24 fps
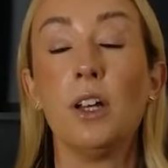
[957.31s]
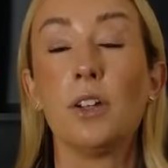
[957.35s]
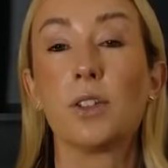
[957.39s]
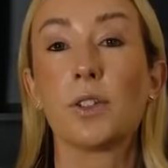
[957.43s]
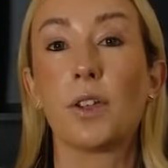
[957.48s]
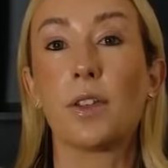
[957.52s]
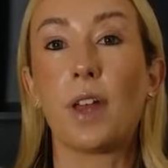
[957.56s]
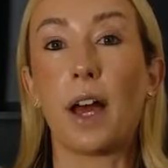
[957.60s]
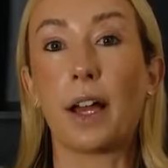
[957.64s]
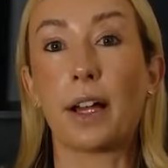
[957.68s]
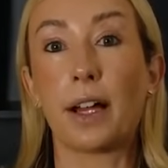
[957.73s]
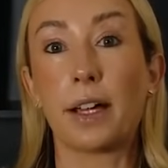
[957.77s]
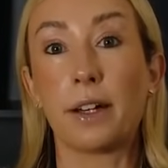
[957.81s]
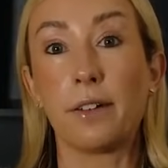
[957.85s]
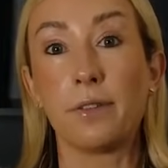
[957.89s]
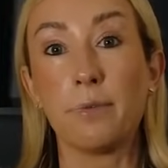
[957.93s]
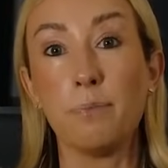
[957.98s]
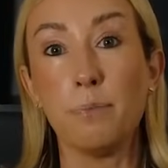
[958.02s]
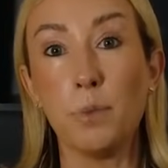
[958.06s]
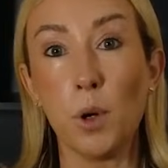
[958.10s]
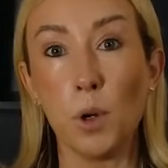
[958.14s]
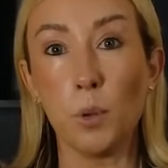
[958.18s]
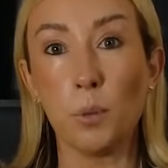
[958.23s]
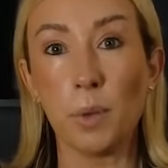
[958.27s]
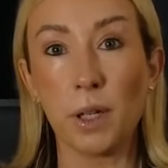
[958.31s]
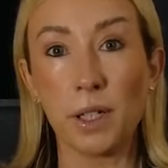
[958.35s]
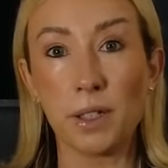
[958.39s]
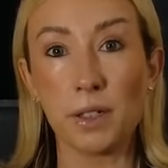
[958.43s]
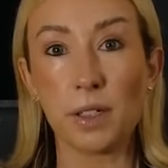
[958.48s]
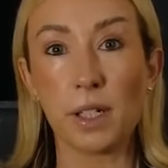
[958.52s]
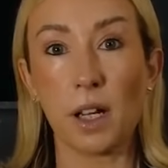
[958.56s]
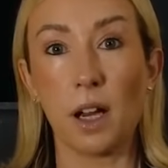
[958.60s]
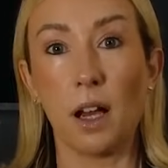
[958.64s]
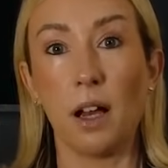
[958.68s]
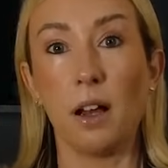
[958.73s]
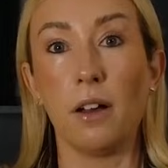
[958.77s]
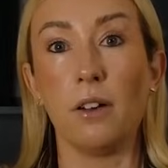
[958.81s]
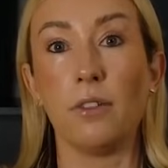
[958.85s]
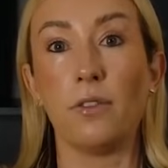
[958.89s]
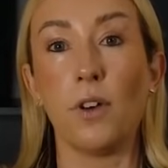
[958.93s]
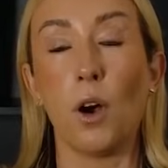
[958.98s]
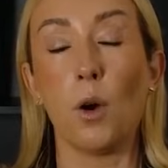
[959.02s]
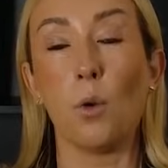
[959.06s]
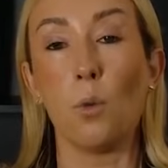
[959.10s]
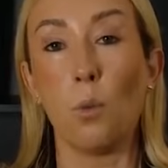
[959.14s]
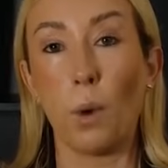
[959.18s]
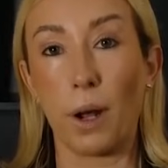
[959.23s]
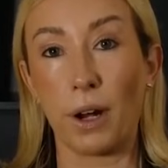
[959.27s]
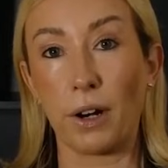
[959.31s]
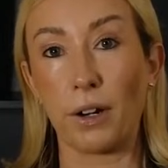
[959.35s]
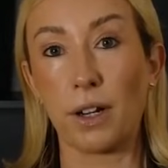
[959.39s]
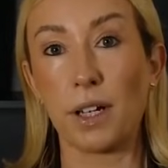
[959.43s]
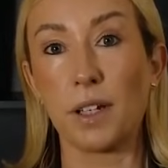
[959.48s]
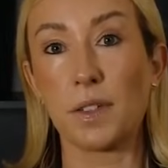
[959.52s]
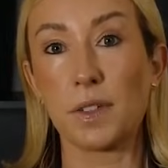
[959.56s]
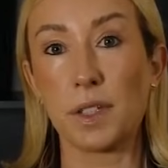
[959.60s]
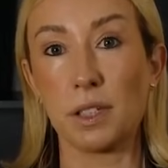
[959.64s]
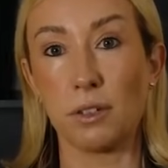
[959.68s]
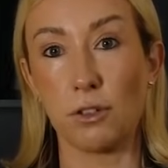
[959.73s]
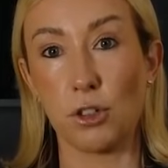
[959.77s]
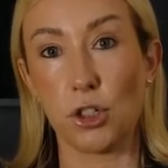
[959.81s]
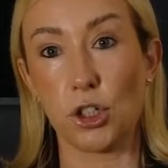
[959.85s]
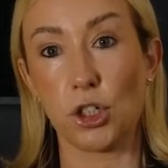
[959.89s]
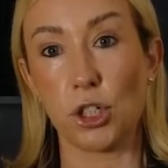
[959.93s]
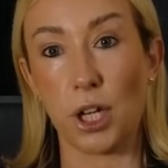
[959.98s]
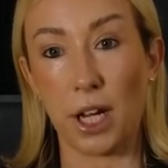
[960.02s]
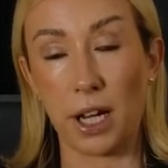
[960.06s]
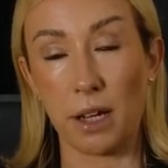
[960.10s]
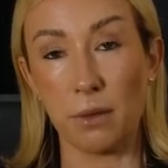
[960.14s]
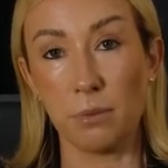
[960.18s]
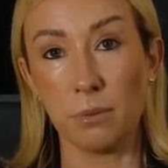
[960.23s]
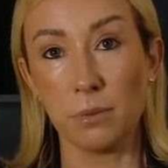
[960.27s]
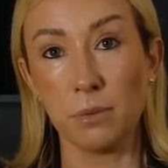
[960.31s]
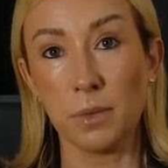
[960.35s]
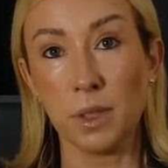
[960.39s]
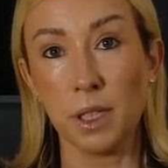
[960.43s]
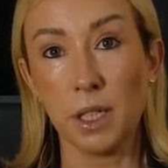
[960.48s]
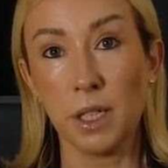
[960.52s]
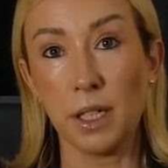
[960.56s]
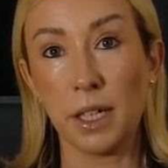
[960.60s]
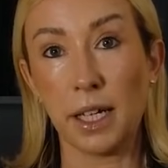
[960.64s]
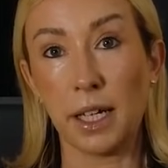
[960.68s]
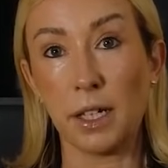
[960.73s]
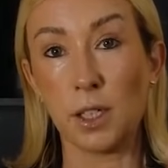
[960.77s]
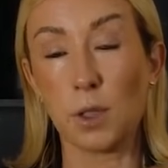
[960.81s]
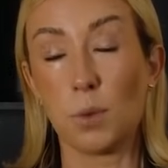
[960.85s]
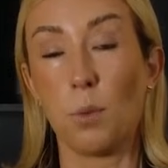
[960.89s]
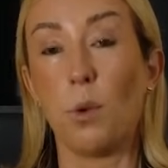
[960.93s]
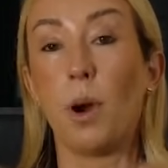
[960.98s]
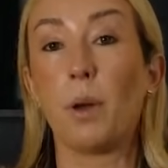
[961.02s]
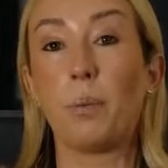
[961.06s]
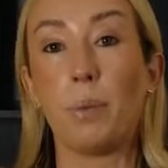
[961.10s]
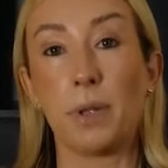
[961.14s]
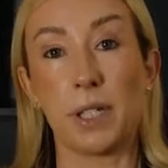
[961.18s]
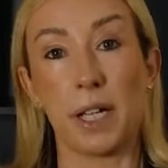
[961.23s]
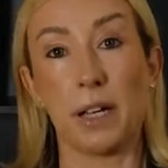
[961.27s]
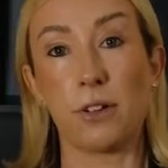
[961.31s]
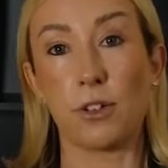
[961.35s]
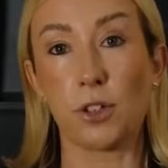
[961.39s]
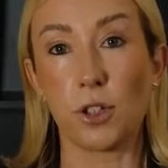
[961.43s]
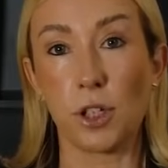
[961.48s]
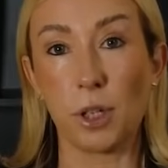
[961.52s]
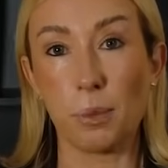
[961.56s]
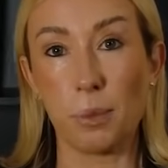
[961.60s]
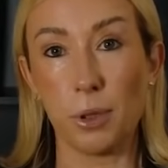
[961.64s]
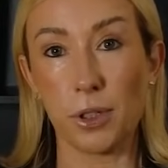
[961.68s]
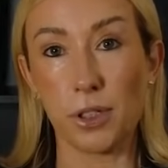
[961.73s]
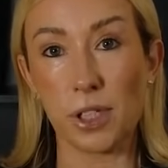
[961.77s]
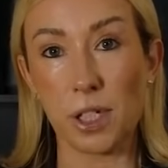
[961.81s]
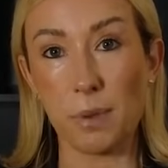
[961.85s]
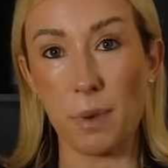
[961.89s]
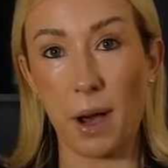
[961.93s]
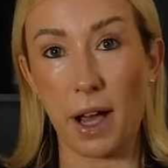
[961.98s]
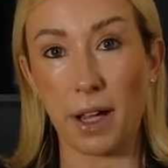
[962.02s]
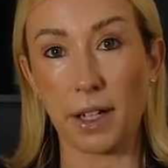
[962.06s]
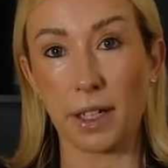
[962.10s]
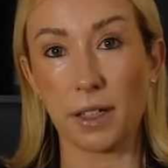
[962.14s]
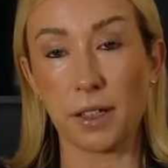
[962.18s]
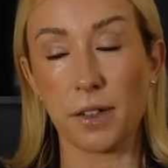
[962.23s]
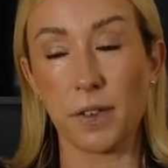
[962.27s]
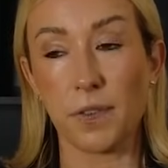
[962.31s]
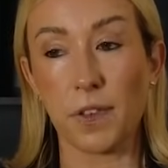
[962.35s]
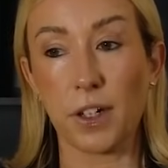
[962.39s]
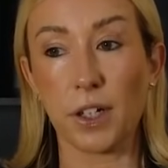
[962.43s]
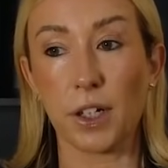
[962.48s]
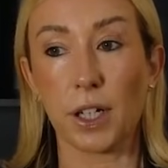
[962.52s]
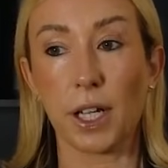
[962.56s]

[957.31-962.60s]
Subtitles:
So that kind of moment of awareness and shame is what potentially puts you back into fear